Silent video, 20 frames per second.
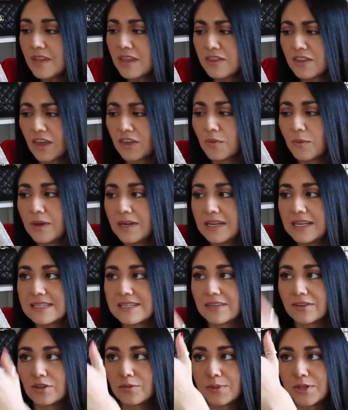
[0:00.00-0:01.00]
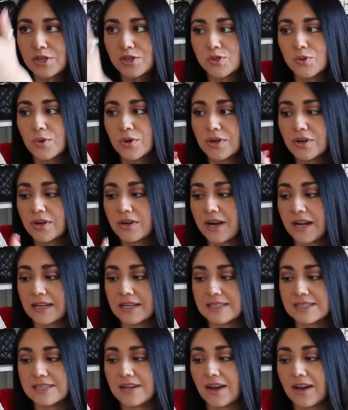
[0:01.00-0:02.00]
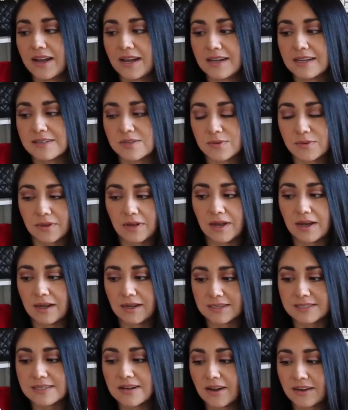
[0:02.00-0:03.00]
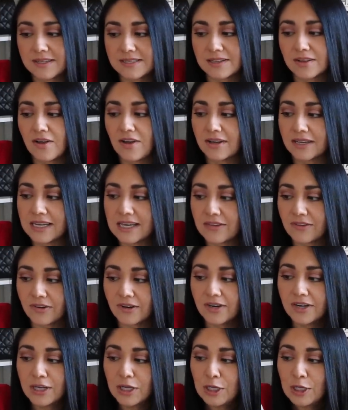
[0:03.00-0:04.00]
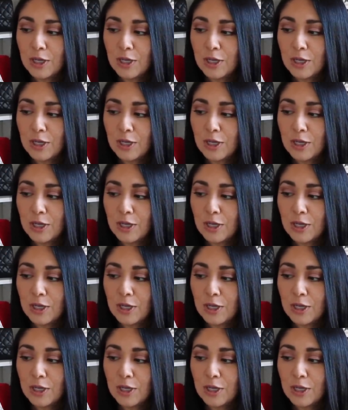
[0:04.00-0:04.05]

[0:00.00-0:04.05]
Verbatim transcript: The other one is a little bit shorter and it's not as uh, it's not as long either.